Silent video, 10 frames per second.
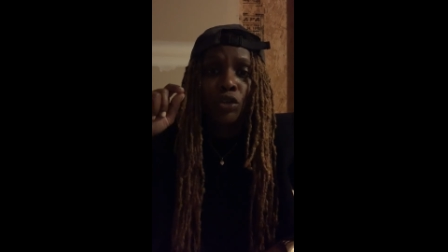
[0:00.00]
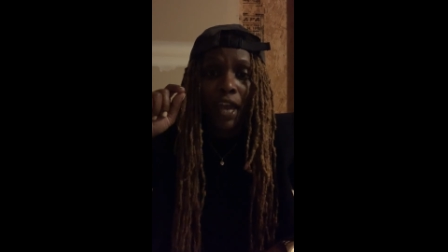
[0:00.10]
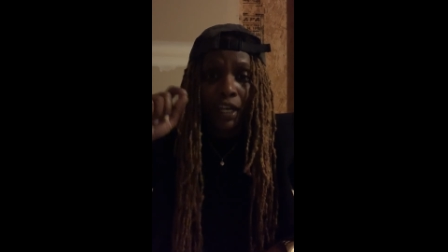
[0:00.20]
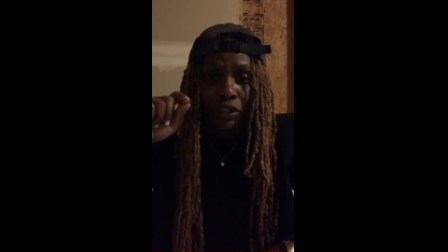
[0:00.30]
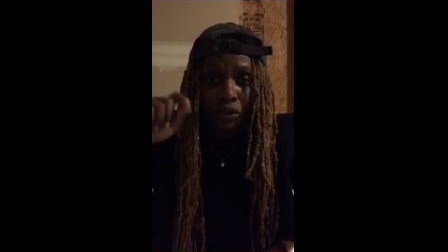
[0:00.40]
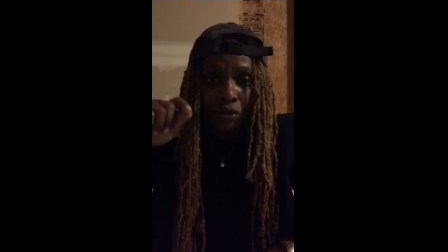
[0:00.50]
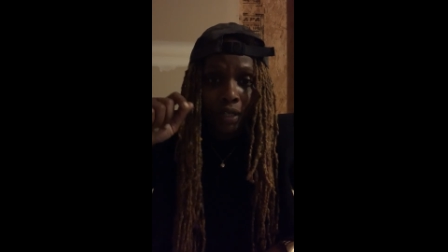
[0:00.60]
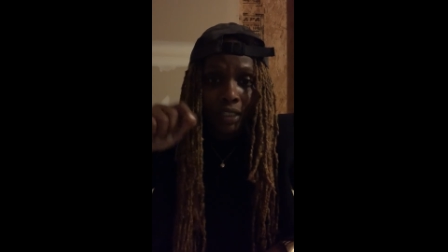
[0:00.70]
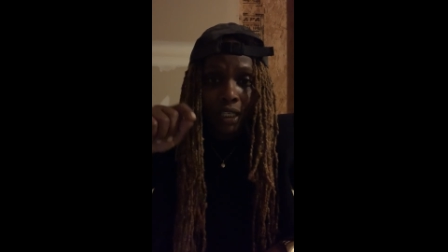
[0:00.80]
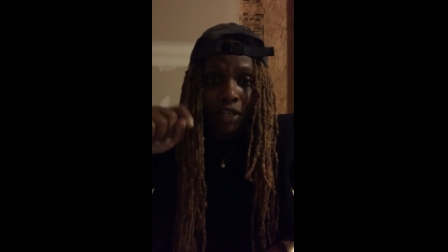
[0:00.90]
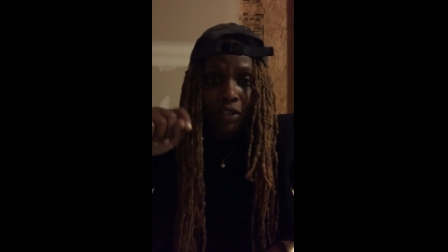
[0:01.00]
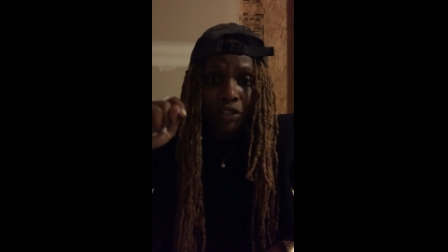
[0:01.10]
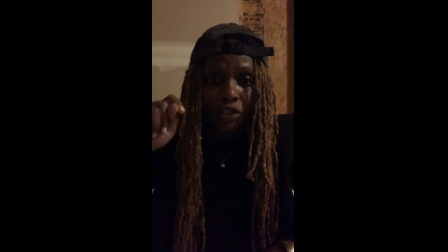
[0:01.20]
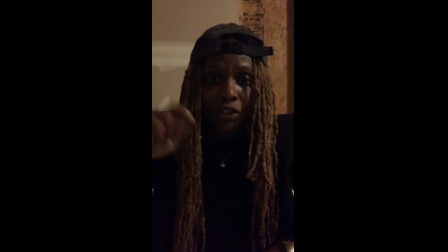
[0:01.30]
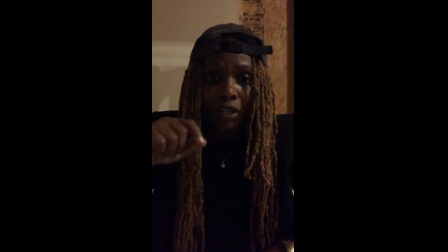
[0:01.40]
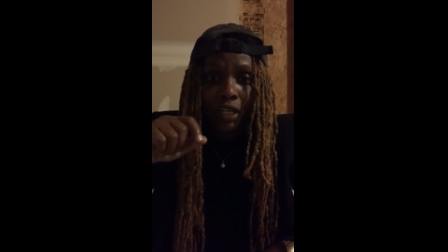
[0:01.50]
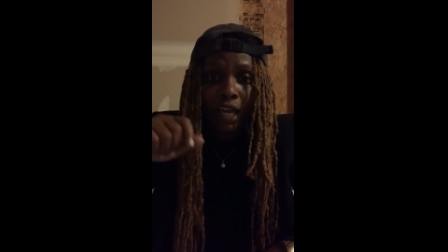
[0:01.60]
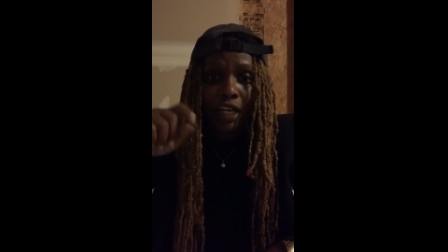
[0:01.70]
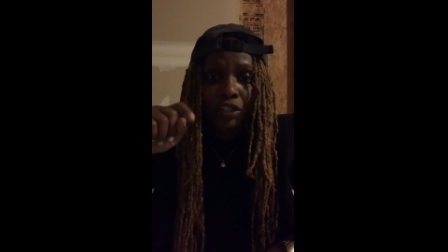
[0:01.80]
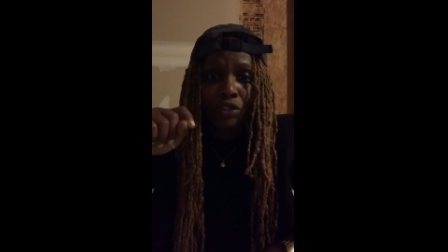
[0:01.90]
as you continue this journey,
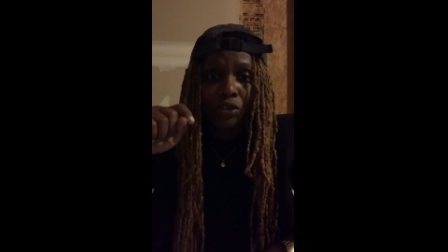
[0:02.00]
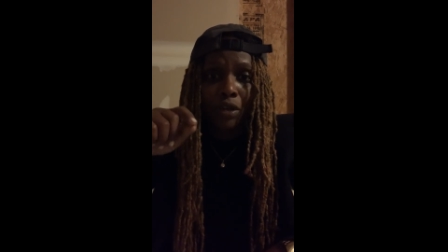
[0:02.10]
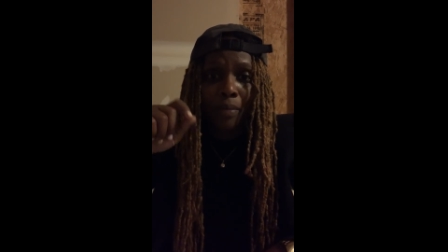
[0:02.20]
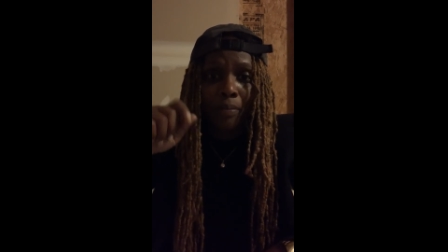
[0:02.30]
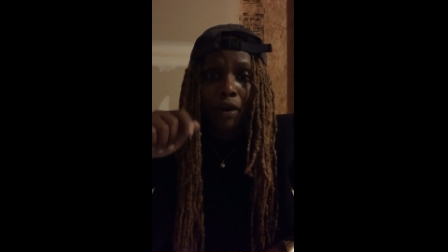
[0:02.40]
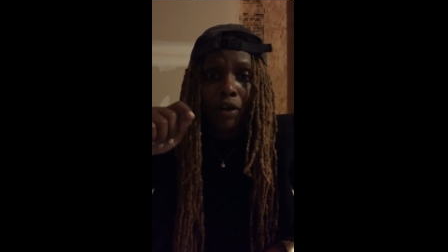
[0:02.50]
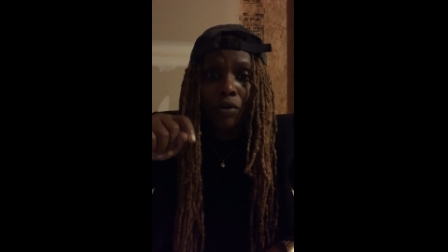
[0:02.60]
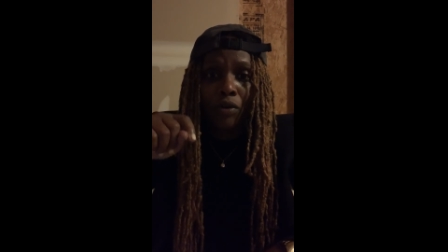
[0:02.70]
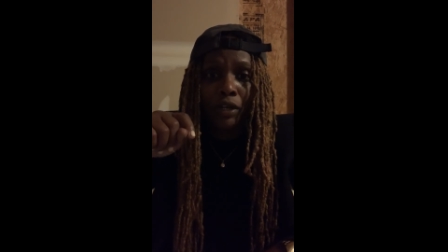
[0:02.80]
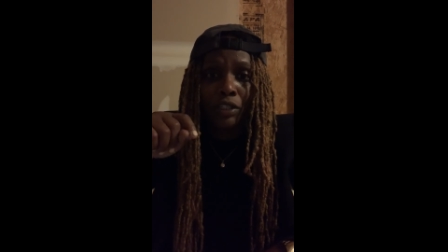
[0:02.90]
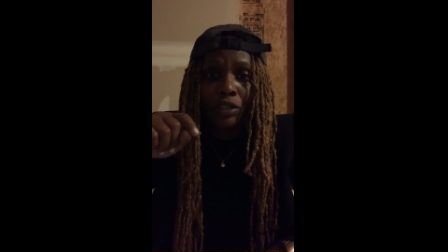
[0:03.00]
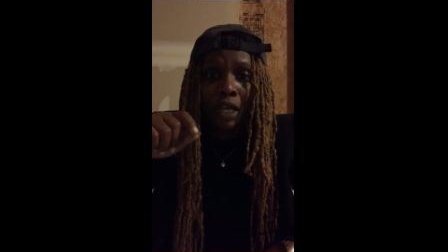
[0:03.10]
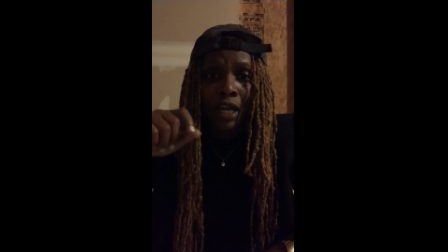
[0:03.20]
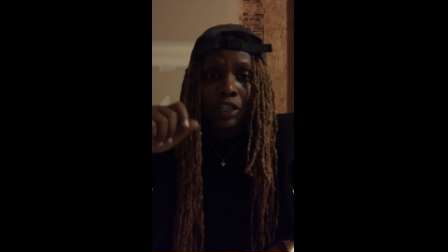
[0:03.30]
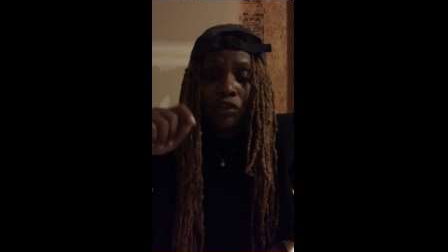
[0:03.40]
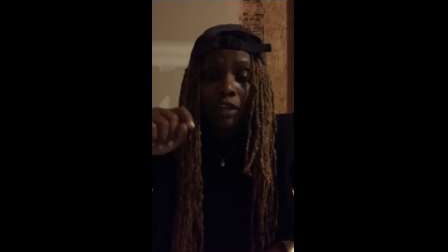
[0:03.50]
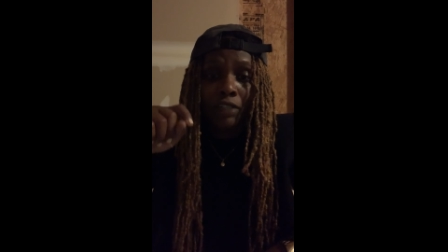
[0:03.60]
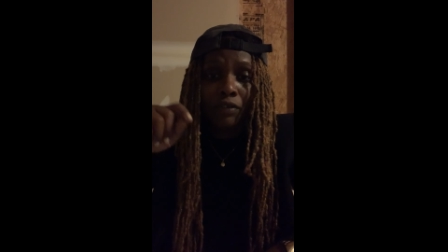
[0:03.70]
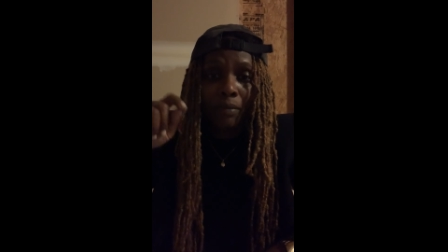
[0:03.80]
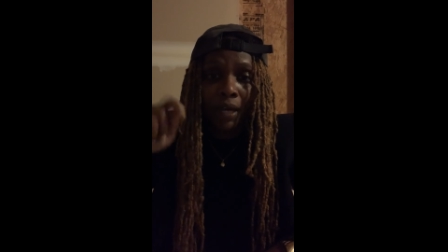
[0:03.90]
as you embark on
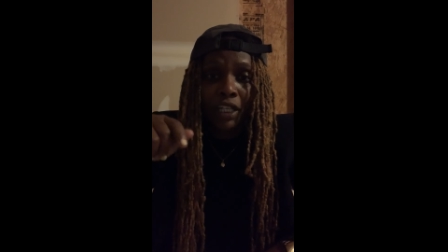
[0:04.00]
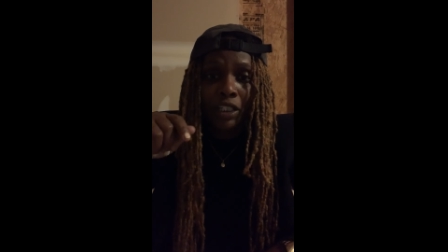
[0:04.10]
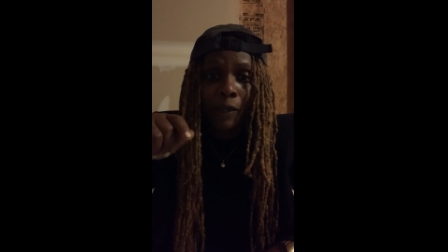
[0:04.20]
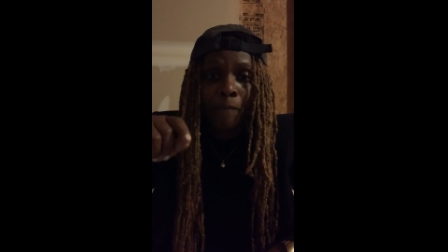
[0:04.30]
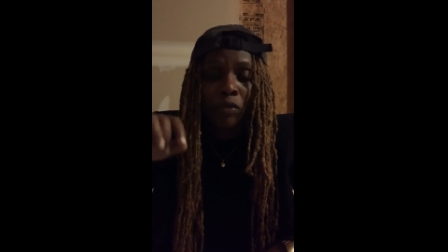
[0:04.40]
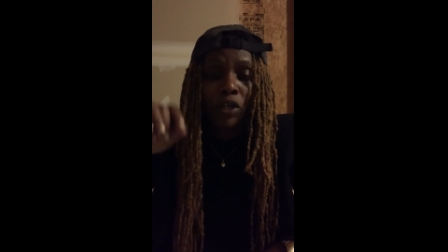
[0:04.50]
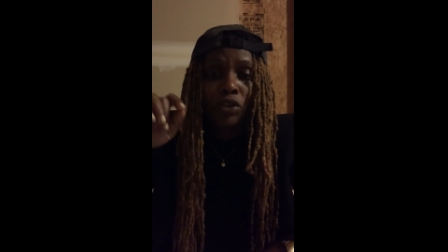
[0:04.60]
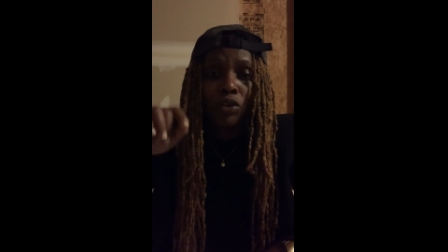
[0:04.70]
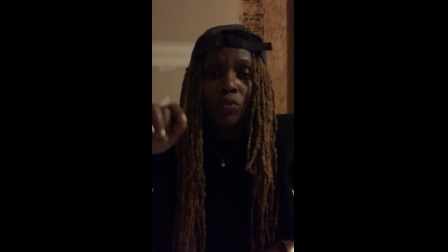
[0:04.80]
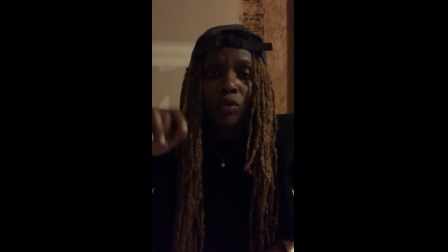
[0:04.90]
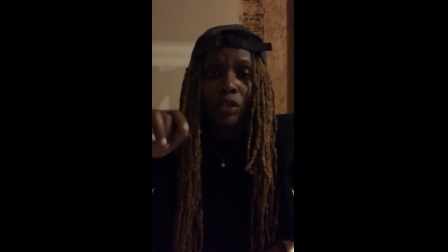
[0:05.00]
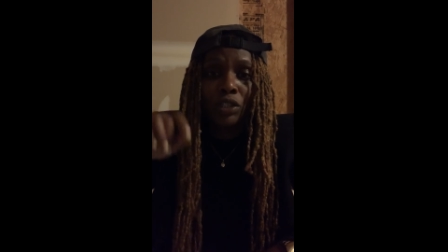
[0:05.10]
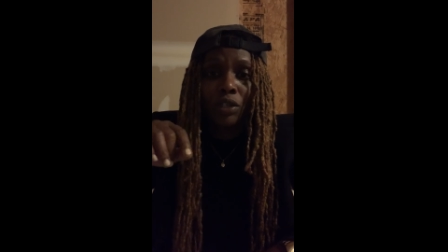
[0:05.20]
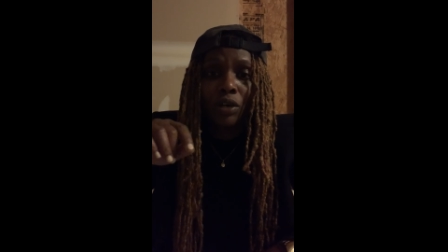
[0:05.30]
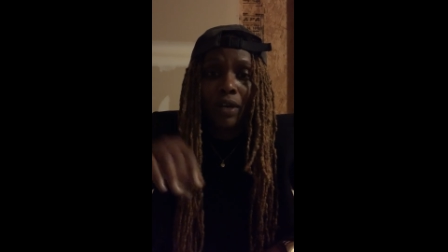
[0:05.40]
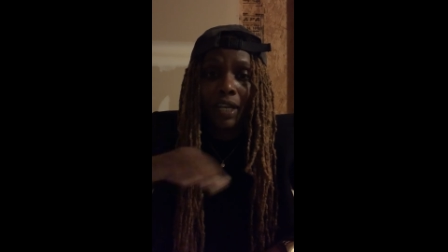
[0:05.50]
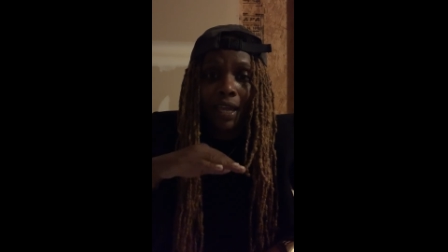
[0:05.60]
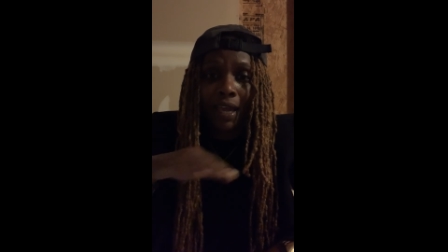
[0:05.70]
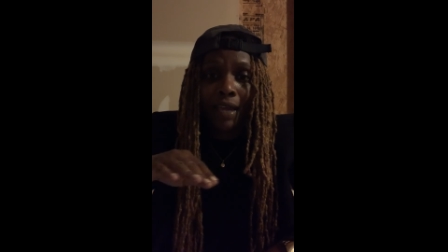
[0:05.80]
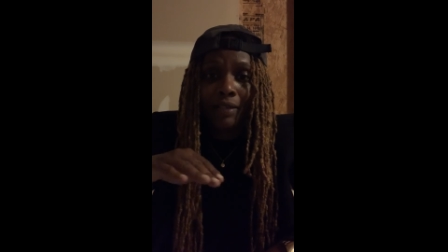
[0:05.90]
transformation, you want to go ahead
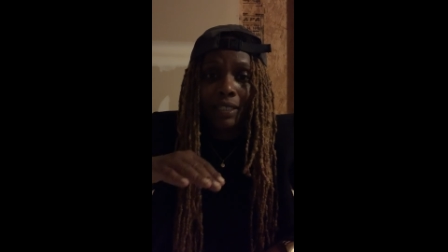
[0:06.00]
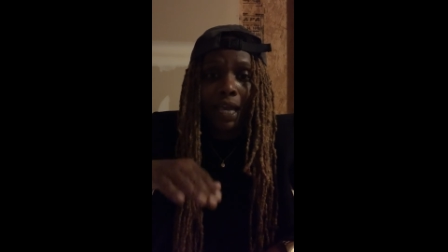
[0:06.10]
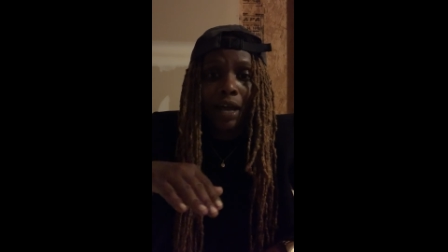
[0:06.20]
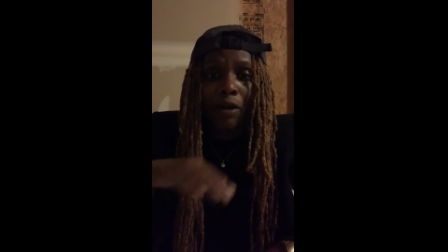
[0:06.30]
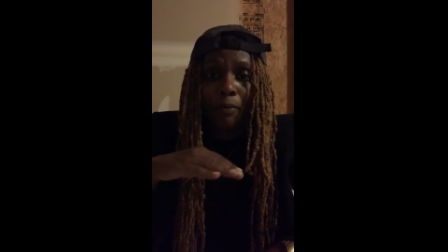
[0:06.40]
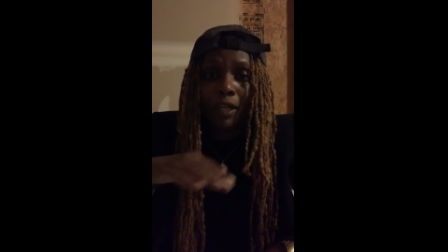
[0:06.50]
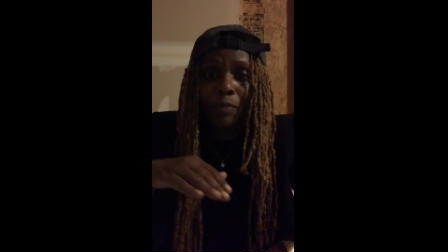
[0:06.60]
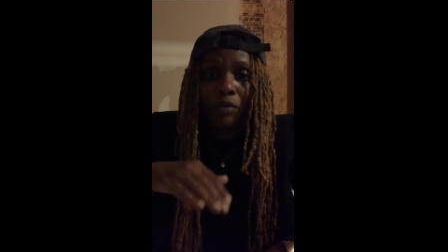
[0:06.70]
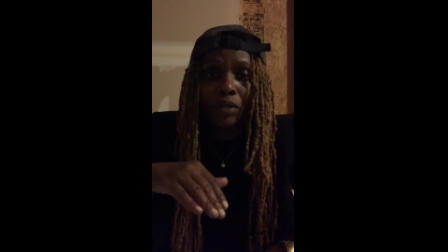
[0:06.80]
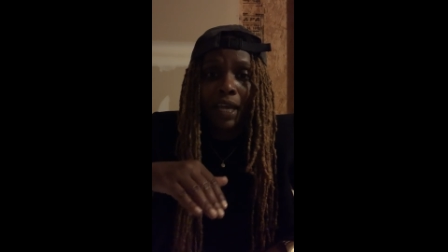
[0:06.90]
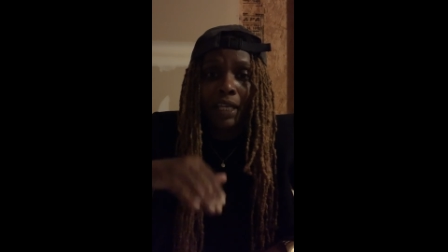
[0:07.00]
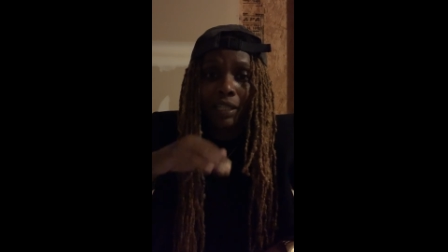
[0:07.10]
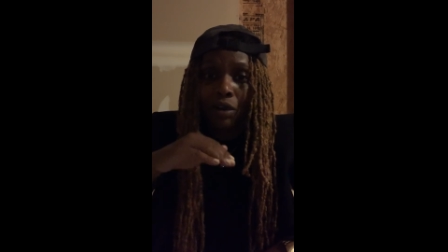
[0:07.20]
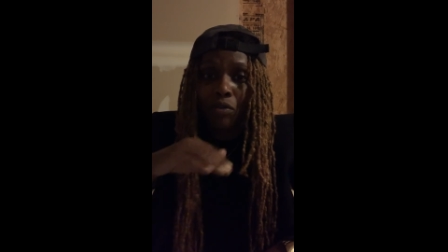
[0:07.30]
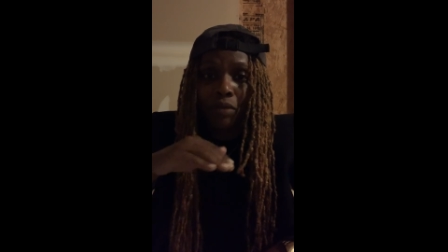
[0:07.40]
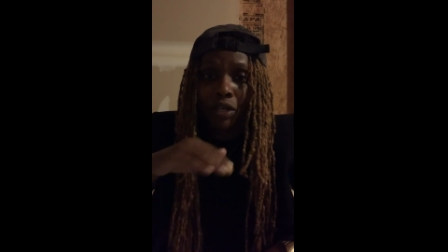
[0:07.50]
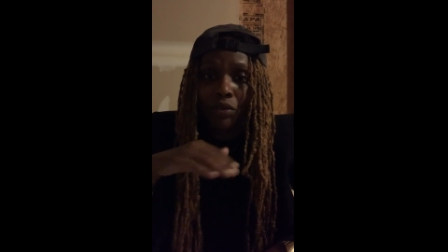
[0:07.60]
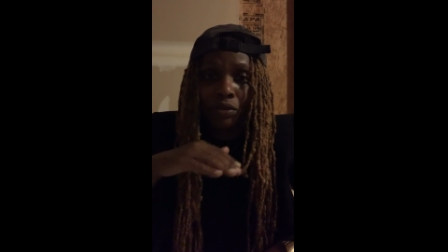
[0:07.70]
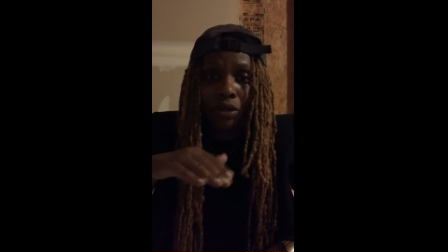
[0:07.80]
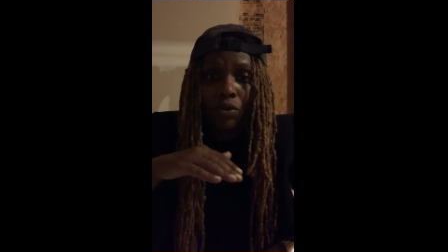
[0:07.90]
and exile people that don't mean
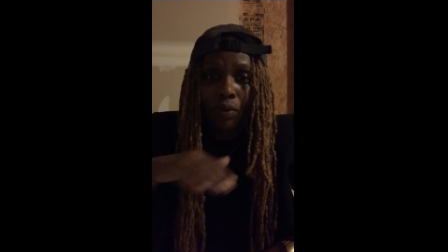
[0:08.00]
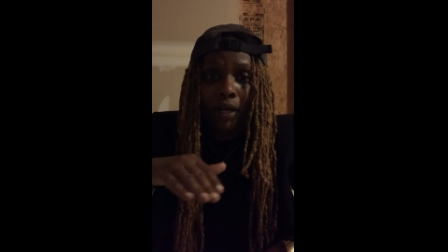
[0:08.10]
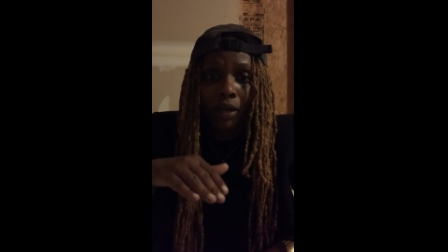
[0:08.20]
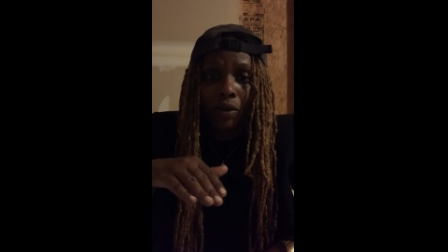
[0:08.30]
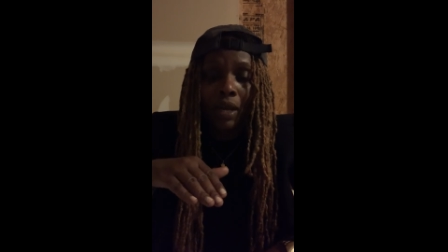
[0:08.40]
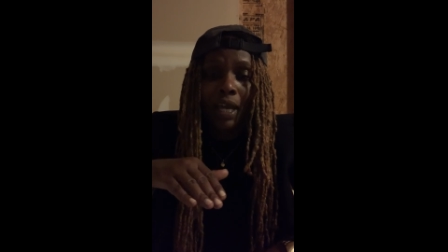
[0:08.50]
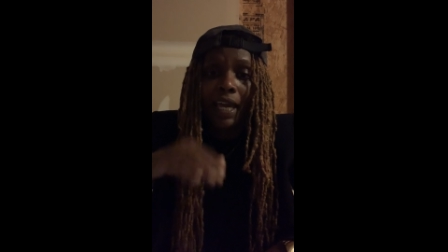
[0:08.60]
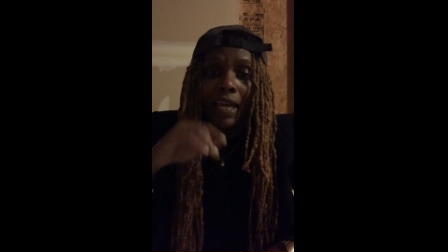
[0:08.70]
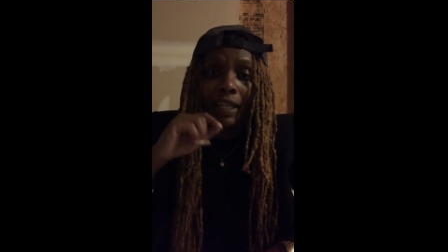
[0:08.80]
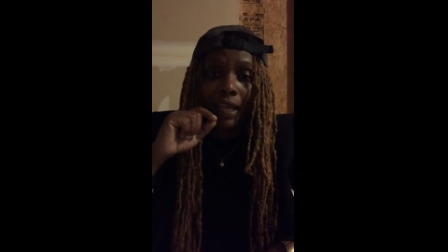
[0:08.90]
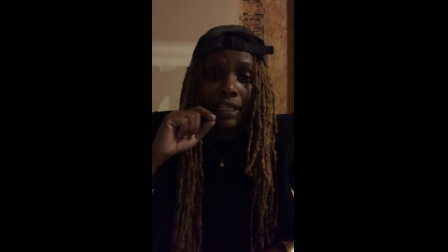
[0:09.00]
you know well. And